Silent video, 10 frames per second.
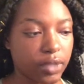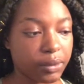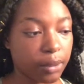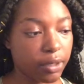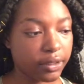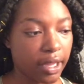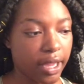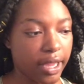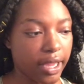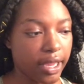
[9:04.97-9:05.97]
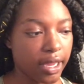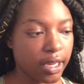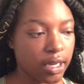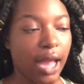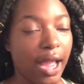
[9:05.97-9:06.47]
it was her
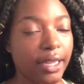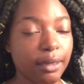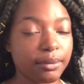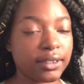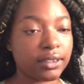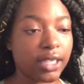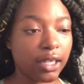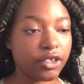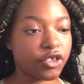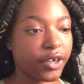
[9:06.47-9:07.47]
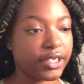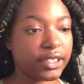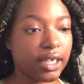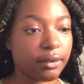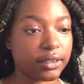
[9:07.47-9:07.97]
birthday, and I ended up telling
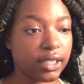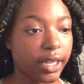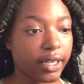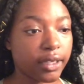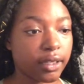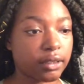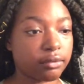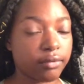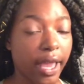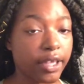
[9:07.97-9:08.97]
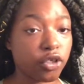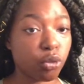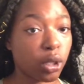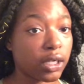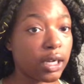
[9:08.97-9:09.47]
Tracy, I was like, hey, do you
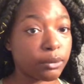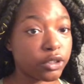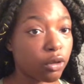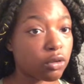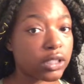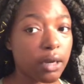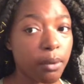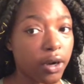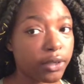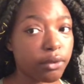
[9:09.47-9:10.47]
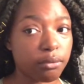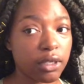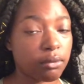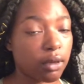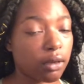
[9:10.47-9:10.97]
want to come to the hotel party with
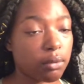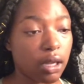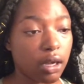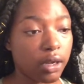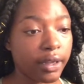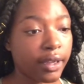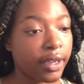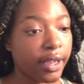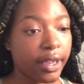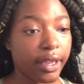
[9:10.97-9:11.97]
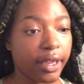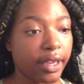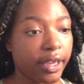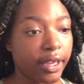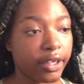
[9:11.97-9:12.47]
me, blah, blah.
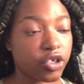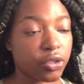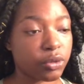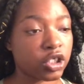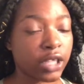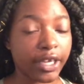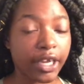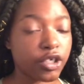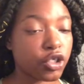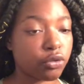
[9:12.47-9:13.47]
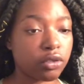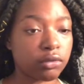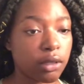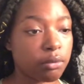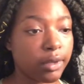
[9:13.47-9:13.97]
And she was just like, yeah, sure,
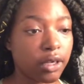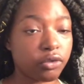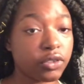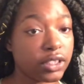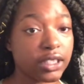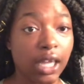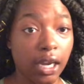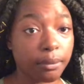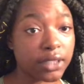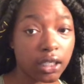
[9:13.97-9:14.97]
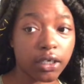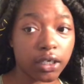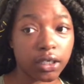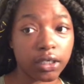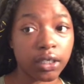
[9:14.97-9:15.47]
blah, blah. Whose is it? I ended up telling
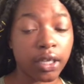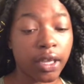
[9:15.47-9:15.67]
her,